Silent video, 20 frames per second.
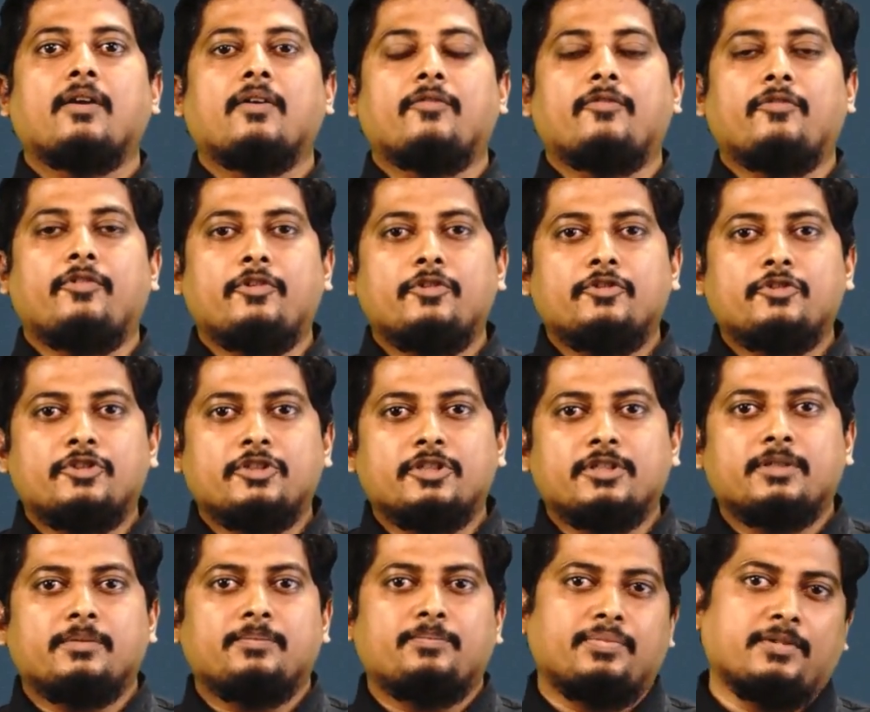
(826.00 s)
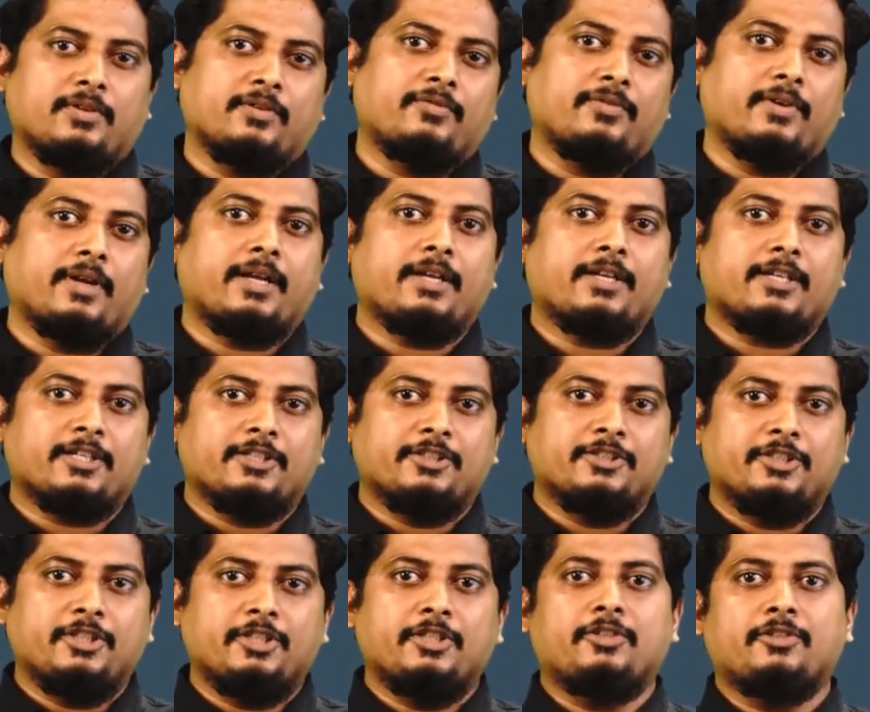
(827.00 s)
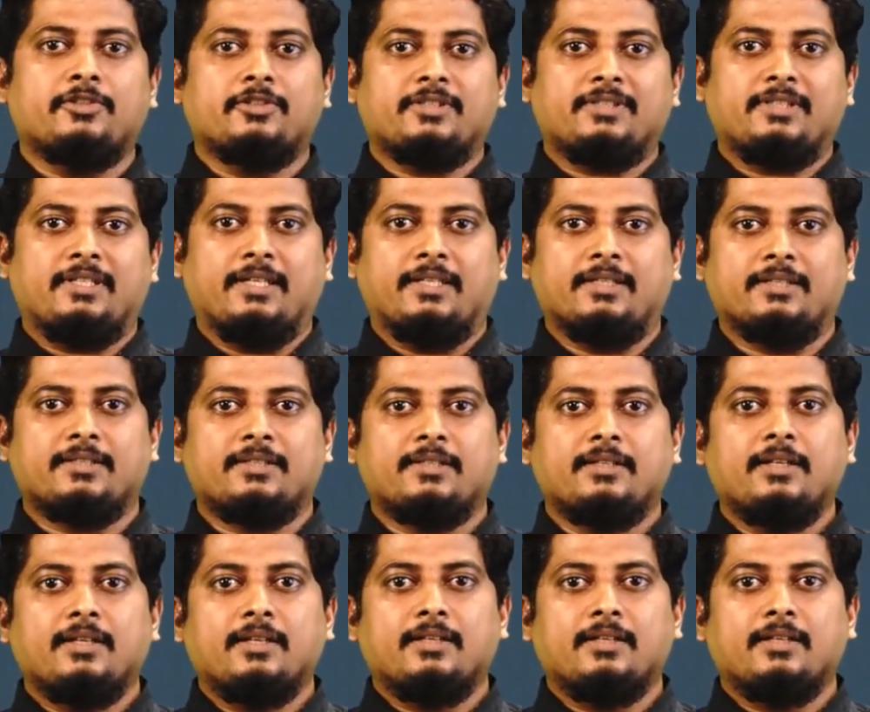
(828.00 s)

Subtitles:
Future perfect continuous tense.